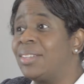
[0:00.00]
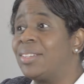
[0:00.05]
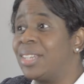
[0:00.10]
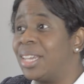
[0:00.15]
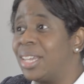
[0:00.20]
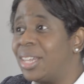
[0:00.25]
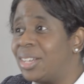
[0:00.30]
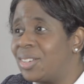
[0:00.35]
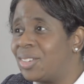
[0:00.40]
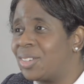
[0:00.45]

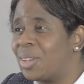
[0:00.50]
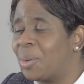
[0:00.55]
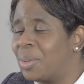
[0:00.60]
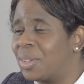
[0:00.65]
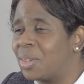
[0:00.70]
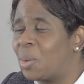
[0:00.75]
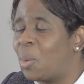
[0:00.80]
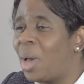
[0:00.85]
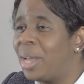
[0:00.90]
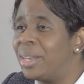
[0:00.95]
stage. So
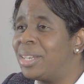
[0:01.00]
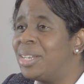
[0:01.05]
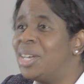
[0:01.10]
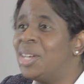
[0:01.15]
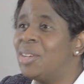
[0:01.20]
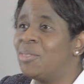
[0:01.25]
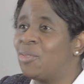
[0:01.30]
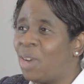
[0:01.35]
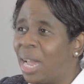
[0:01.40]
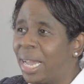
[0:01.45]
it's quite
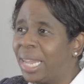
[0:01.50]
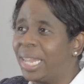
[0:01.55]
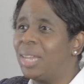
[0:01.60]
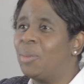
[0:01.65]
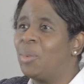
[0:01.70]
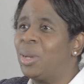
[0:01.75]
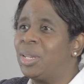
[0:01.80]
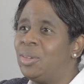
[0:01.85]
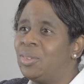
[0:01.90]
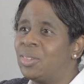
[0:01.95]

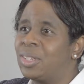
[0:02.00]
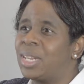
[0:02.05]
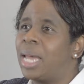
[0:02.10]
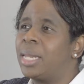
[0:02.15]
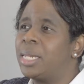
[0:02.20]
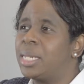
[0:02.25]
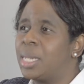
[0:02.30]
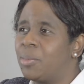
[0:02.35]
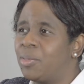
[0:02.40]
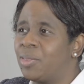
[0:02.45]
nerve-wracking when you
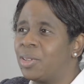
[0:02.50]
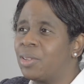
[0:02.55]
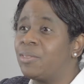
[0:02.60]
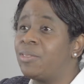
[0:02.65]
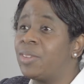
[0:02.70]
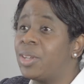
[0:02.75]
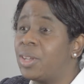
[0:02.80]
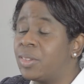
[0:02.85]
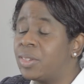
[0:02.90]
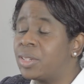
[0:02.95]
stand up for the
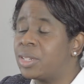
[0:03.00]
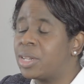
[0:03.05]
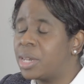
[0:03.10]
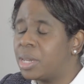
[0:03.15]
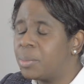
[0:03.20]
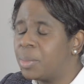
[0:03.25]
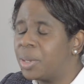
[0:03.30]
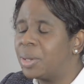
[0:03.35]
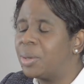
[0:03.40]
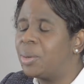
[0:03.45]
first
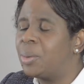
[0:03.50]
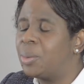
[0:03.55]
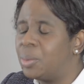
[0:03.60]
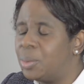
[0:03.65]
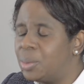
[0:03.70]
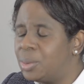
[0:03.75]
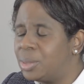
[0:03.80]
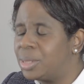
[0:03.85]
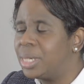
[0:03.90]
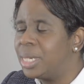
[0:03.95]
time in
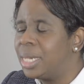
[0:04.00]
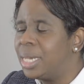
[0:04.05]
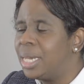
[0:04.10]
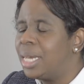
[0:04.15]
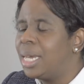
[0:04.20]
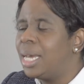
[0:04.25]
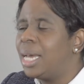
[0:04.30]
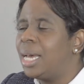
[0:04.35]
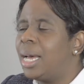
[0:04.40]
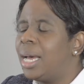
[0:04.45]
court.
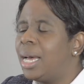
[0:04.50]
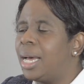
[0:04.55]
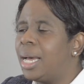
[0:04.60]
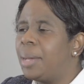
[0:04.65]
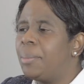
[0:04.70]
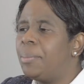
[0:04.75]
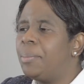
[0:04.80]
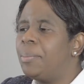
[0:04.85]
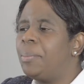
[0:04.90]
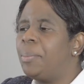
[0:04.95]

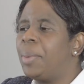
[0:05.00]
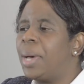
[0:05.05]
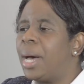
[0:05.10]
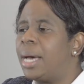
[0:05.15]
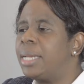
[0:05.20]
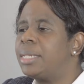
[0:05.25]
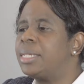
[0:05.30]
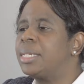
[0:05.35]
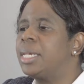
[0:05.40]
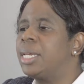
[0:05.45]

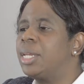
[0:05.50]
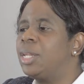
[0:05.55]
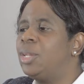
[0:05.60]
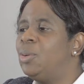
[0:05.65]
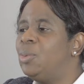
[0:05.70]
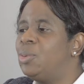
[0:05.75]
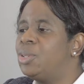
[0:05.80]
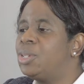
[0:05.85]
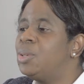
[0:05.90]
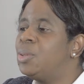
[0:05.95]
But
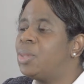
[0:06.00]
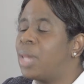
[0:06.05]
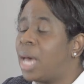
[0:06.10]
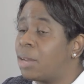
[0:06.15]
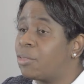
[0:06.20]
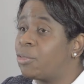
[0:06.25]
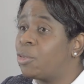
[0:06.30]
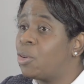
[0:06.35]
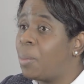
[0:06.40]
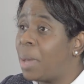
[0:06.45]
you do
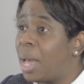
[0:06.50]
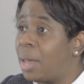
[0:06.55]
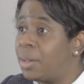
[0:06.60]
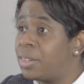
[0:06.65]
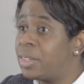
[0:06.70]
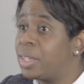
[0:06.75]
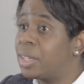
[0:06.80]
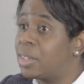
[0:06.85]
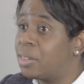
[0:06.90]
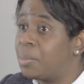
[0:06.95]
that for about
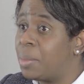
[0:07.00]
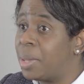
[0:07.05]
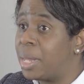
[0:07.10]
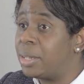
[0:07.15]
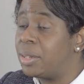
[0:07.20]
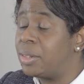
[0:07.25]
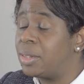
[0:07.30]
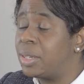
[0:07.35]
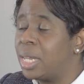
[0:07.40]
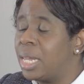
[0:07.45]
6
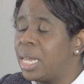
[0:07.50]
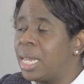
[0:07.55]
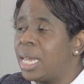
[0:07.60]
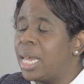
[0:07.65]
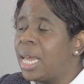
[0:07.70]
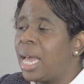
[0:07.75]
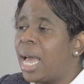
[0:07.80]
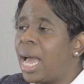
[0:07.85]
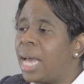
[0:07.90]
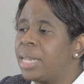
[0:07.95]
months.
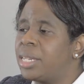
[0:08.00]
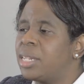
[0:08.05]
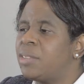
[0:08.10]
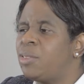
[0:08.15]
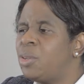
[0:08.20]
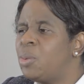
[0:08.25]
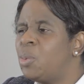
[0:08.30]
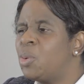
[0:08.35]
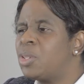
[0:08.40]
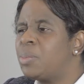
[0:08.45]
And
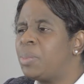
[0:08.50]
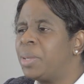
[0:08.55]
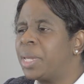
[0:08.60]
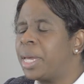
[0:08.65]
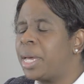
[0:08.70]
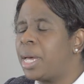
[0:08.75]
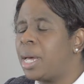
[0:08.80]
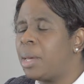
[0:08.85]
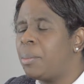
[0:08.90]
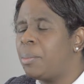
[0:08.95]
if you want to
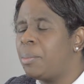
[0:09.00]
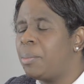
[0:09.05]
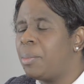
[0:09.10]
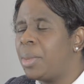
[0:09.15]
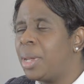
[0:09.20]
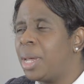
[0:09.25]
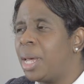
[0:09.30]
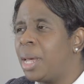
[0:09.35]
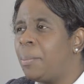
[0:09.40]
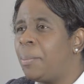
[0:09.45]

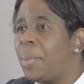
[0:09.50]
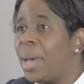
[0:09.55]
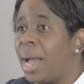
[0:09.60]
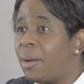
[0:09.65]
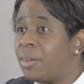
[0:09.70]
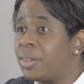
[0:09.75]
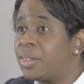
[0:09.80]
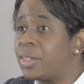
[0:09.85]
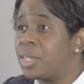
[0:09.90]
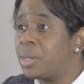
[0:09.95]
become a
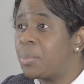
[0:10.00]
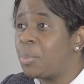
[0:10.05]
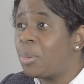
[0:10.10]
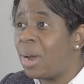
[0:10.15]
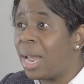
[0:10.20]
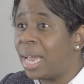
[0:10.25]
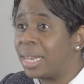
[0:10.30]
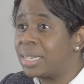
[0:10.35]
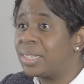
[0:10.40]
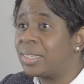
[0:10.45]
barrister
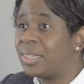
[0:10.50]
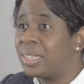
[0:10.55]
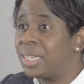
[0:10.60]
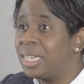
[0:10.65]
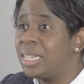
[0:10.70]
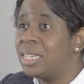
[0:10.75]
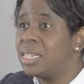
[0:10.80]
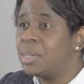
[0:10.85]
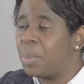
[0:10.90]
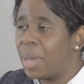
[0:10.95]
practicing
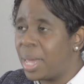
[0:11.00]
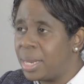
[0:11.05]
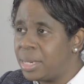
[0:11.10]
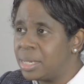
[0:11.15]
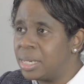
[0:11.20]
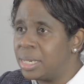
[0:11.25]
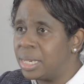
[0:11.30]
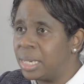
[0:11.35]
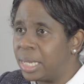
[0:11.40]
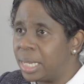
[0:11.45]

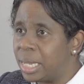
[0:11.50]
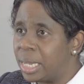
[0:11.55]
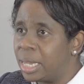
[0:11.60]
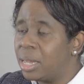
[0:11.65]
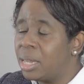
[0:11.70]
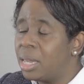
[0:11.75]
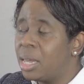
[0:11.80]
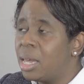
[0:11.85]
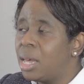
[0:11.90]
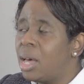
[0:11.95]

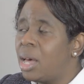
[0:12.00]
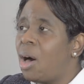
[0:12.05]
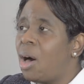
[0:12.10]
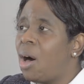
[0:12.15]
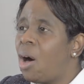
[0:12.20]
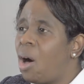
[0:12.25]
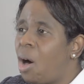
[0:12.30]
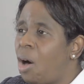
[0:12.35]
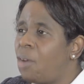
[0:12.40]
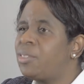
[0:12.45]
independently,
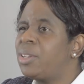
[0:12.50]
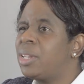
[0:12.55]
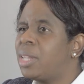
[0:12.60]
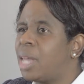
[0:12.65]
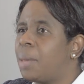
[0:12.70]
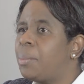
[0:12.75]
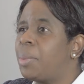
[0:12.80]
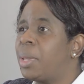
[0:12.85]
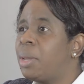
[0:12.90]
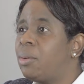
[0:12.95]
after
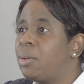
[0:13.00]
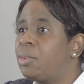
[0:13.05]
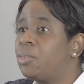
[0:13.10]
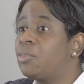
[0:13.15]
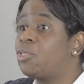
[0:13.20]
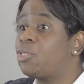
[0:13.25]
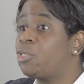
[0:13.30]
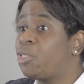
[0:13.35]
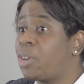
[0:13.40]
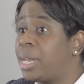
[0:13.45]
that period of
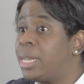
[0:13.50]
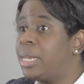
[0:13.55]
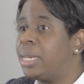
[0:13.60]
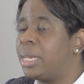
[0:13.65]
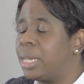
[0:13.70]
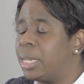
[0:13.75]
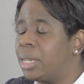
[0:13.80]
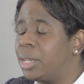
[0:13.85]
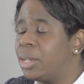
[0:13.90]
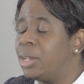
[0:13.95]

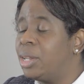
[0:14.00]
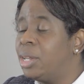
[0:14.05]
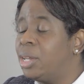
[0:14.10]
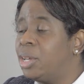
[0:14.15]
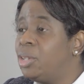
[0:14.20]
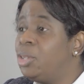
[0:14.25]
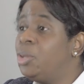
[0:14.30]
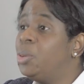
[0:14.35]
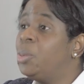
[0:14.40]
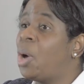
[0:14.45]
training,
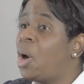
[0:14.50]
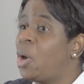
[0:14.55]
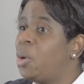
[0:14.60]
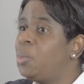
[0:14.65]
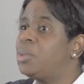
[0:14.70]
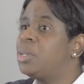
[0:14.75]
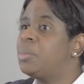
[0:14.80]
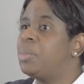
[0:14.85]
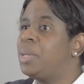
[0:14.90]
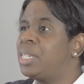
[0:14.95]
you
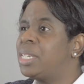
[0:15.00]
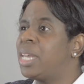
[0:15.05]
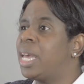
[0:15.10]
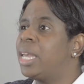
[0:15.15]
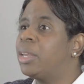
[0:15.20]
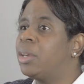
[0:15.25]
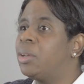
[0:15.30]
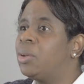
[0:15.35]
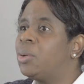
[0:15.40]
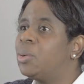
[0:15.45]
hope to be
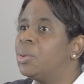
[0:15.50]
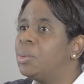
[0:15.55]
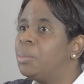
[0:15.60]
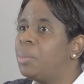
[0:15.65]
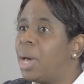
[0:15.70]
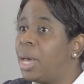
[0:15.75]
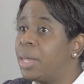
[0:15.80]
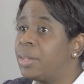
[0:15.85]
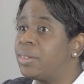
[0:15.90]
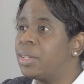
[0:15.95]
taken on
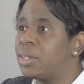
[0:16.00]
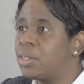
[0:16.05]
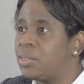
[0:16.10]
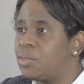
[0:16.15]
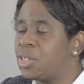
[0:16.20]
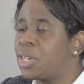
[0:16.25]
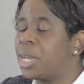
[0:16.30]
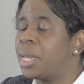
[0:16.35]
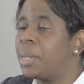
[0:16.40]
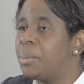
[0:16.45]
by a set
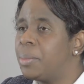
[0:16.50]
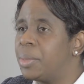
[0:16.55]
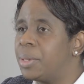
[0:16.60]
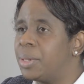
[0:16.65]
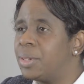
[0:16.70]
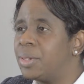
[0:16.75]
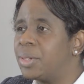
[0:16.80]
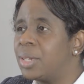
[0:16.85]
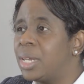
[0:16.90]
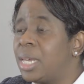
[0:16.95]
of
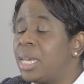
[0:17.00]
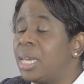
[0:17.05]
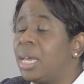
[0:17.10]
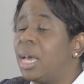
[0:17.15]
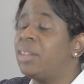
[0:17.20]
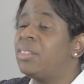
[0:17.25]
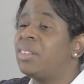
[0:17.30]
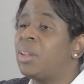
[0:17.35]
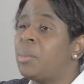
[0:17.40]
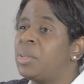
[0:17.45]
chambers.
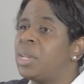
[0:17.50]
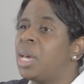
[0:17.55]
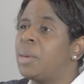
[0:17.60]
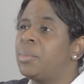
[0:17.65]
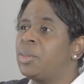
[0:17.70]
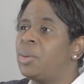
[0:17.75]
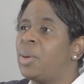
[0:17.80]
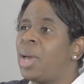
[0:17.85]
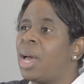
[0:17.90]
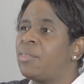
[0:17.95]
And
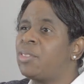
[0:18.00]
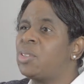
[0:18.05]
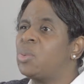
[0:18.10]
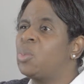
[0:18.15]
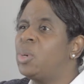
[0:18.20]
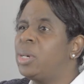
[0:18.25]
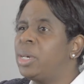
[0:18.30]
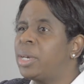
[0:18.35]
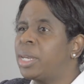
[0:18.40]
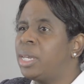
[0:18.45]
sometimes you have to
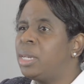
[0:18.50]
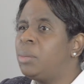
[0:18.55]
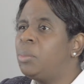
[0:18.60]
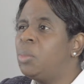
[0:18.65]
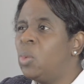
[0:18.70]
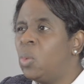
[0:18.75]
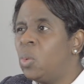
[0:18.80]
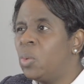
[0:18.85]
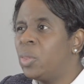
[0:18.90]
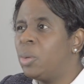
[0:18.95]
work in
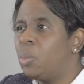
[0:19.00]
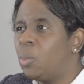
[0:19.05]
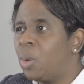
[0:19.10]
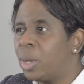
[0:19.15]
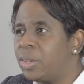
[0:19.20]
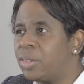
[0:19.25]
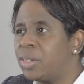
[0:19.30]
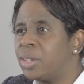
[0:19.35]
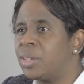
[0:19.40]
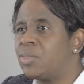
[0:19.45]
more than
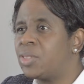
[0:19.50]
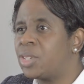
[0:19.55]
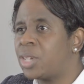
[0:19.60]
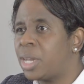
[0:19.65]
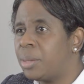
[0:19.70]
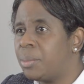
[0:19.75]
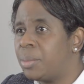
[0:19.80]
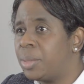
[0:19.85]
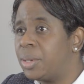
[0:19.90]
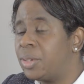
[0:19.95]
one set of
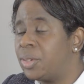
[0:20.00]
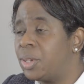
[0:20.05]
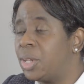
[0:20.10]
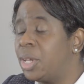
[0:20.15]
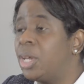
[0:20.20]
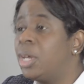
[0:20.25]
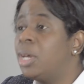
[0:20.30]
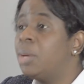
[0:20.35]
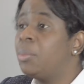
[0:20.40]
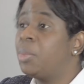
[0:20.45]
chambers
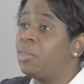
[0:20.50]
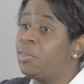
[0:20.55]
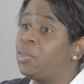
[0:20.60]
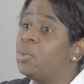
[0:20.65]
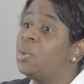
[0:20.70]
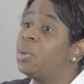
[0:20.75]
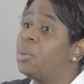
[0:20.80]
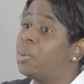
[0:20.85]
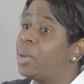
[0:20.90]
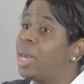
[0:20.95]

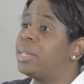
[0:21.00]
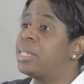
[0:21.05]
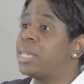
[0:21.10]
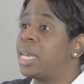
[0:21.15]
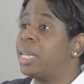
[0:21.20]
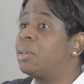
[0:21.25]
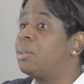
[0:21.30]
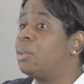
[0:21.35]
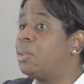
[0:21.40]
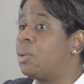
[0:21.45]
before you get
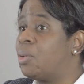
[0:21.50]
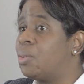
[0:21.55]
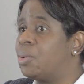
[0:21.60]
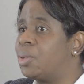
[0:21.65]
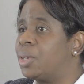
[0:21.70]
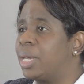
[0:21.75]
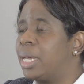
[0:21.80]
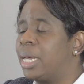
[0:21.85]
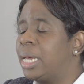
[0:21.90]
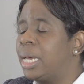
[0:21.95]
taken
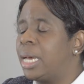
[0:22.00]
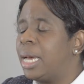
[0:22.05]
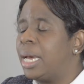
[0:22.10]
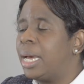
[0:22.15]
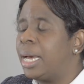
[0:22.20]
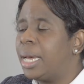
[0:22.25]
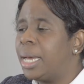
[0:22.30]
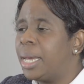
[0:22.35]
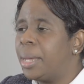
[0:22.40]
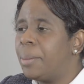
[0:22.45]
on.
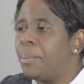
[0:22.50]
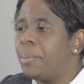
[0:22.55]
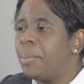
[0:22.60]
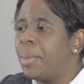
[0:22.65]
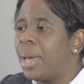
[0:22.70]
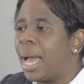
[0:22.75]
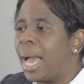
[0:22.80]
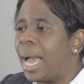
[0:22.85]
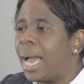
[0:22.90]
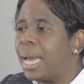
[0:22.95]

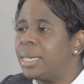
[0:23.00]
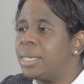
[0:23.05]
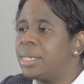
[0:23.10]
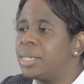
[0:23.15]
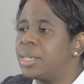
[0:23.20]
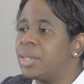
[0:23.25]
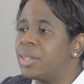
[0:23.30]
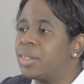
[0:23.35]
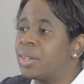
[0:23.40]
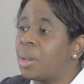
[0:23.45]

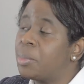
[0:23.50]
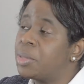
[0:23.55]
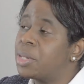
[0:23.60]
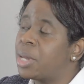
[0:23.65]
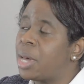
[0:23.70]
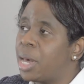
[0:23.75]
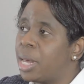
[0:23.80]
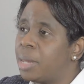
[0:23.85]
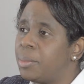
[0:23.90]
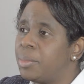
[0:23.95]
And
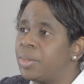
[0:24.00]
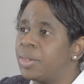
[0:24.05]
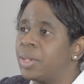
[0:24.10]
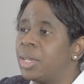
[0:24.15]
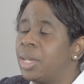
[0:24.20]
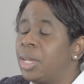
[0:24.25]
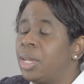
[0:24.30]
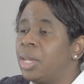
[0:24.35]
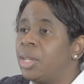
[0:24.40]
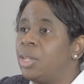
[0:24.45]
sometimes
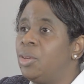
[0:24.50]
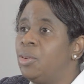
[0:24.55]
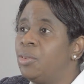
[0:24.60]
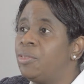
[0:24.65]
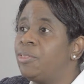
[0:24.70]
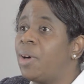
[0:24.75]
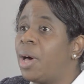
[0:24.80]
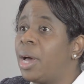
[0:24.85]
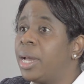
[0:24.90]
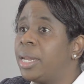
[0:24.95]
you
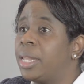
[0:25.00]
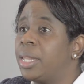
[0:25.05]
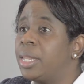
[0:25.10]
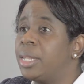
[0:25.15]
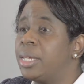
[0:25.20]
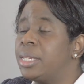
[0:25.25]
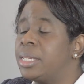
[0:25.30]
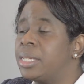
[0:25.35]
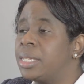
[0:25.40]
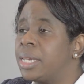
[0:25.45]
find
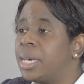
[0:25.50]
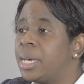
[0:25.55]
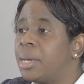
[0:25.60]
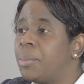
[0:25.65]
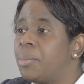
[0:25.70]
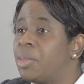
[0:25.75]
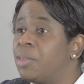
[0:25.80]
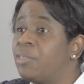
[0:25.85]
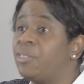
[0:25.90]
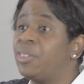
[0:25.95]
that
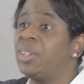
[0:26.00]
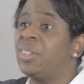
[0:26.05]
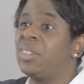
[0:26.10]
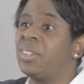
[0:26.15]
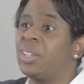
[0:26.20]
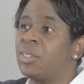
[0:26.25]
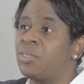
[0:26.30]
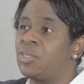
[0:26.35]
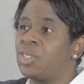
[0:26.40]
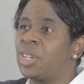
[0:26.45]
the first
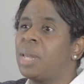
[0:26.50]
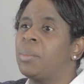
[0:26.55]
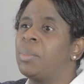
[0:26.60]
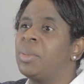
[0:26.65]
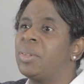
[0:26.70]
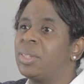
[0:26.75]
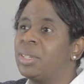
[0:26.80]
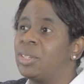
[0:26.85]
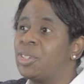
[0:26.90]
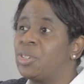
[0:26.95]
set of
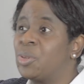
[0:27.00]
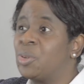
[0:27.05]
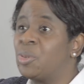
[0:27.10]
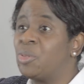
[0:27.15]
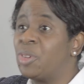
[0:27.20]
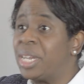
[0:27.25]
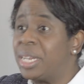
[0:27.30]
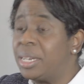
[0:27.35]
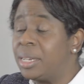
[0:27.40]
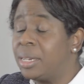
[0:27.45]
chambers that
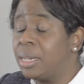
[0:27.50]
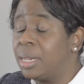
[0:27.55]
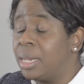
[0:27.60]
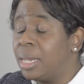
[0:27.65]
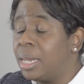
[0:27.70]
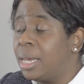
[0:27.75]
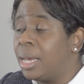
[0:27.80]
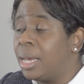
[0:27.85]
you're in,